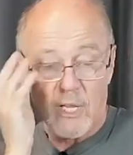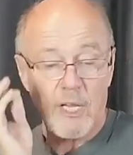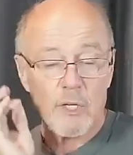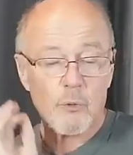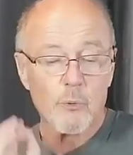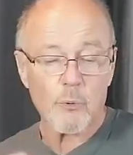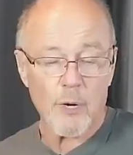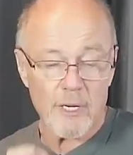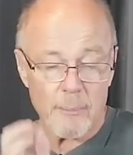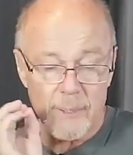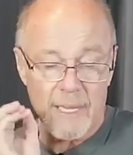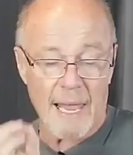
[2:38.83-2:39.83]

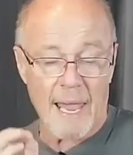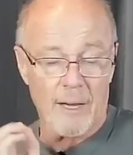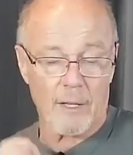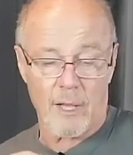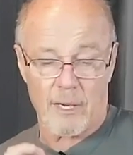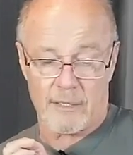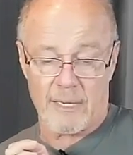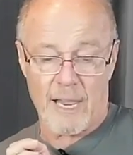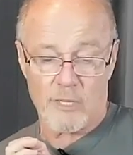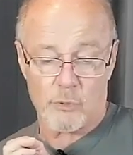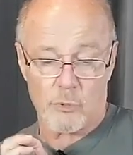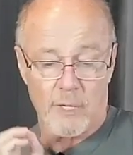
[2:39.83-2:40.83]
incredibly
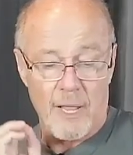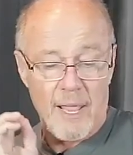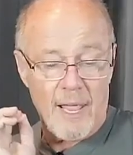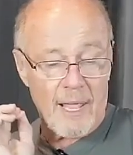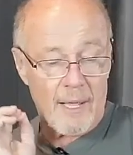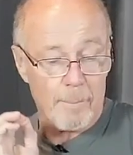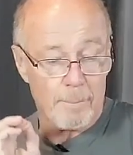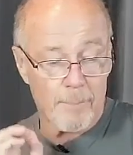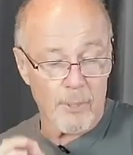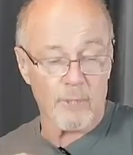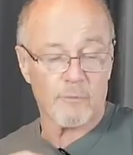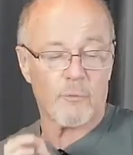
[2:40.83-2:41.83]
analog-natured and
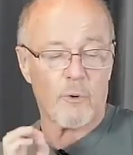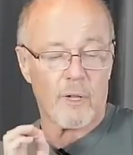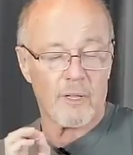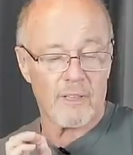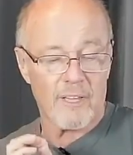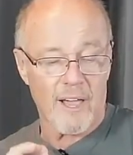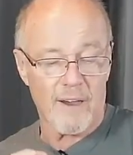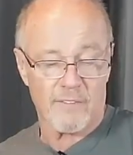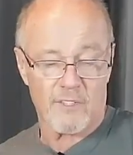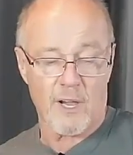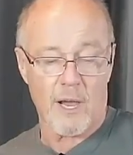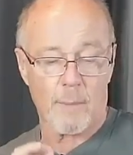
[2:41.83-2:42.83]
built for a
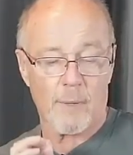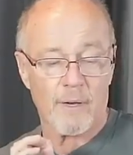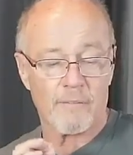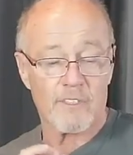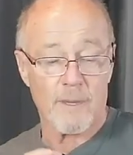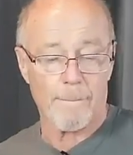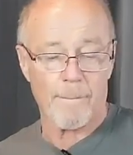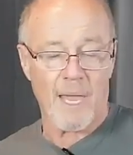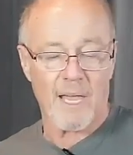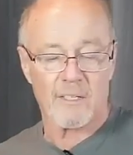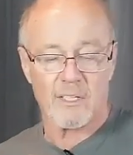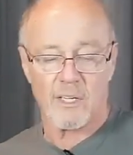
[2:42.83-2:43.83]
lifetime of
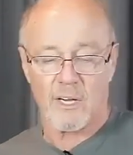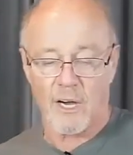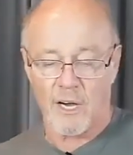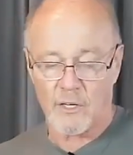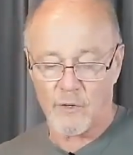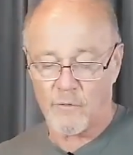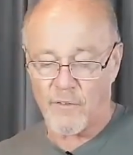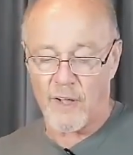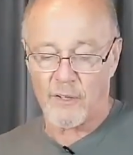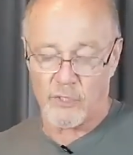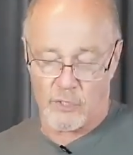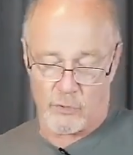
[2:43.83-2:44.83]
demanding
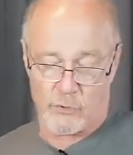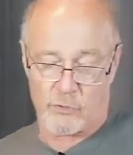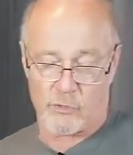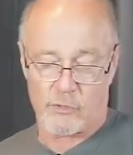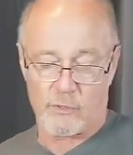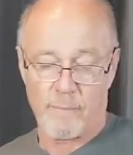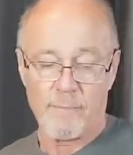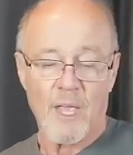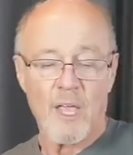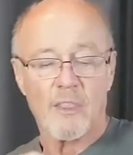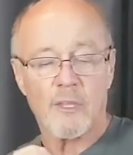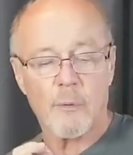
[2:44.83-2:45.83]
audiophile use.
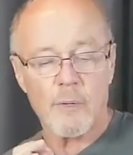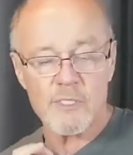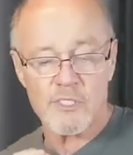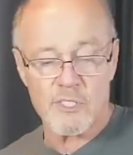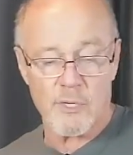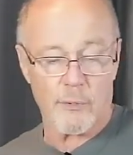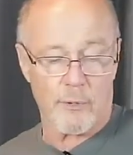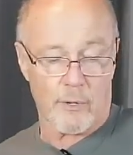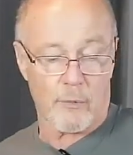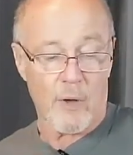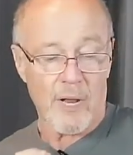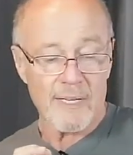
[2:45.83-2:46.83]
There is
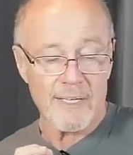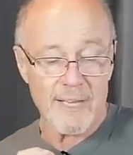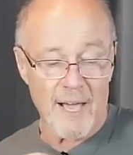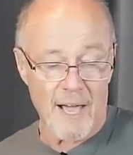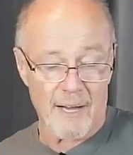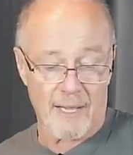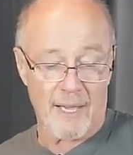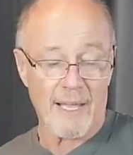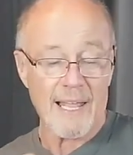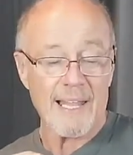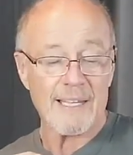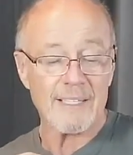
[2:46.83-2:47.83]
zero, nada,
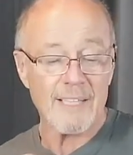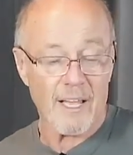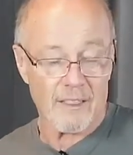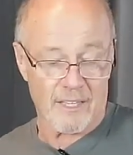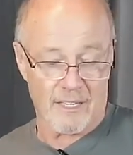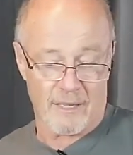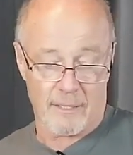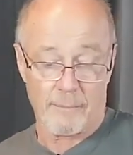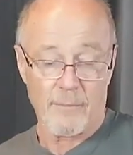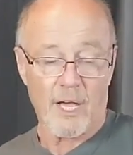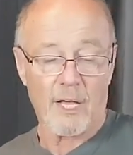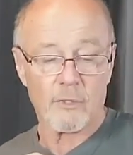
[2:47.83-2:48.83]
nothing
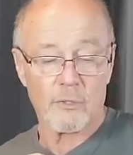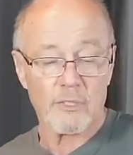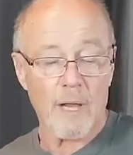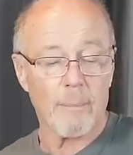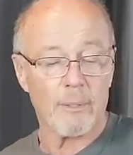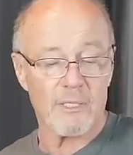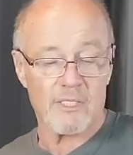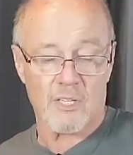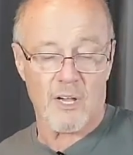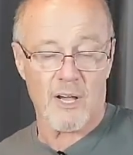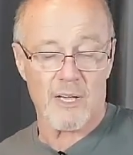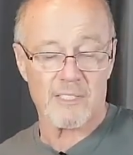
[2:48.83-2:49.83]
under double its
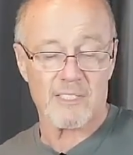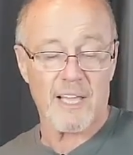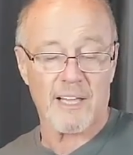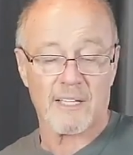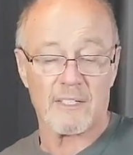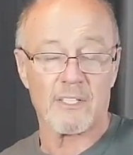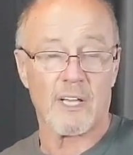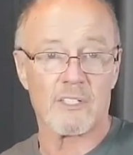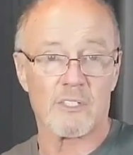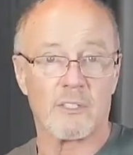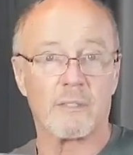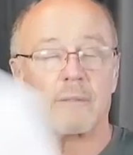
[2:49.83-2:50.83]
cost that can
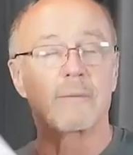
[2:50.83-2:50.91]
touch it."